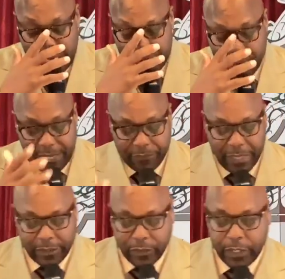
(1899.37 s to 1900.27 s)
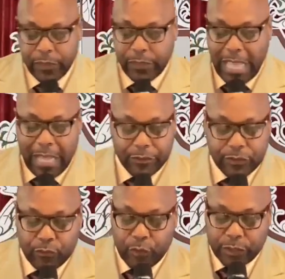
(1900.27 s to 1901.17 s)
Amen. That are in the
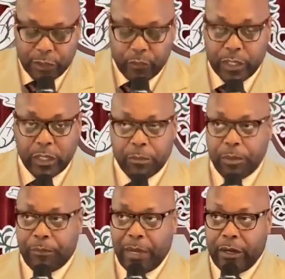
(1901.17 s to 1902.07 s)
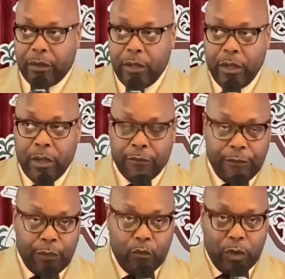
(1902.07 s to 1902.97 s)
house of worship. We're going to prepare
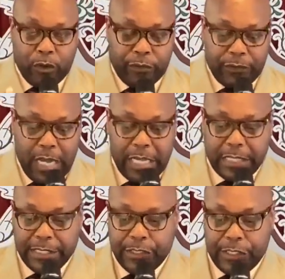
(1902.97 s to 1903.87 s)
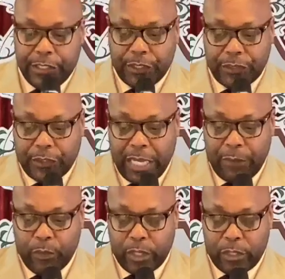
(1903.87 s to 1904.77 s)
for the word of God in Jesus'
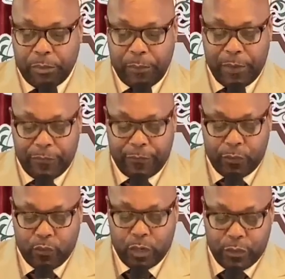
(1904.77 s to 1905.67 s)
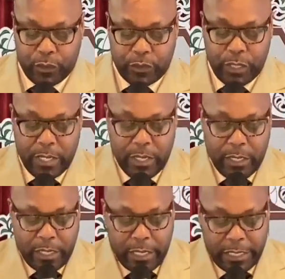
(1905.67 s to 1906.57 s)
name. We're going to prepare for the word.
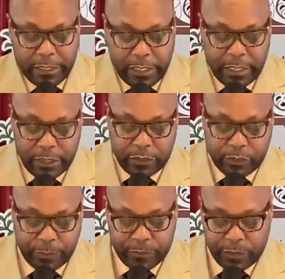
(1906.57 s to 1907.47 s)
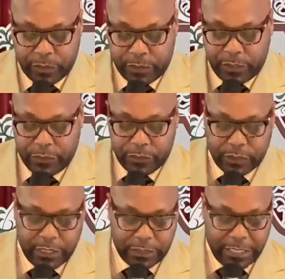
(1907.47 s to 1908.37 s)
And the scripture
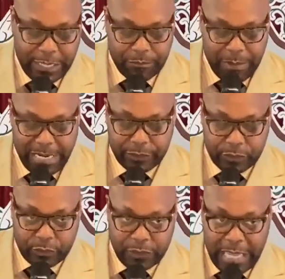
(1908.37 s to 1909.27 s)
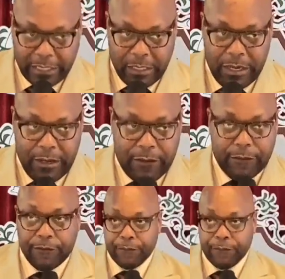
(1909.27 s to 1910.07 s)
teaches us that man shall not live